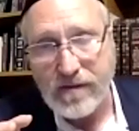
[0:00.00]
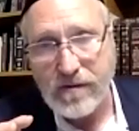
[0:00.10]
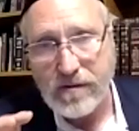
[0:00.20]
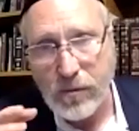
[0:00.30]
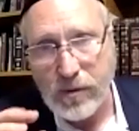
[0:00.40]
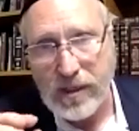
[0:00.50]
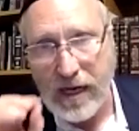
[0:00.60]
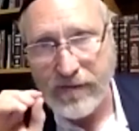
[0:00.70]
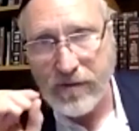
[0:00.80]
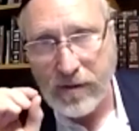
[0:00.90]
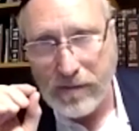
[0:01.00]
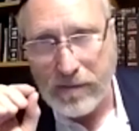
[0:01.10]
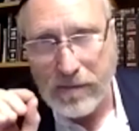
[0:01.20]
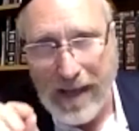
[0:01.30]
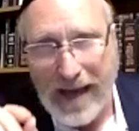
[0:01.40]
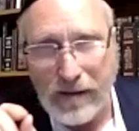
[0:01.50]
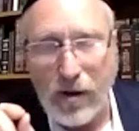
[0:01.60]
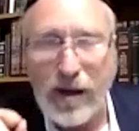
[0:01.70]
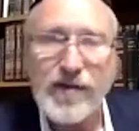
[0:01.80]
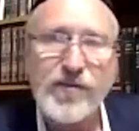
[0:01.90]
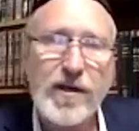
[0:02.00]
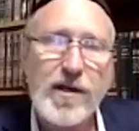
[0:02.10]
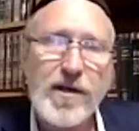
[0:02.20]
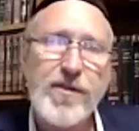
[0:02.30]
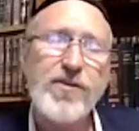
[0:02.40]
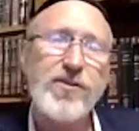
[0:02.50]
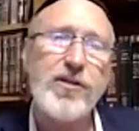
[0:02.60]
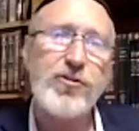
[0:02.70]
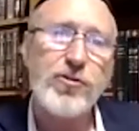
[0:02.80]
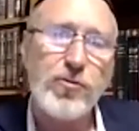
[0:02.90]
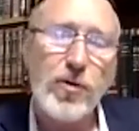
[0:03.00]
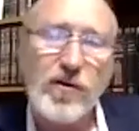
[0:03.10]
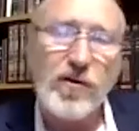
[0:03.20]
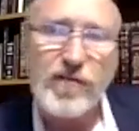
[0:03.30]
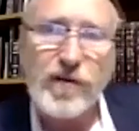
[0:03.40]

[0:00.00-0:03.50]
So we're going to have to analyze this issue of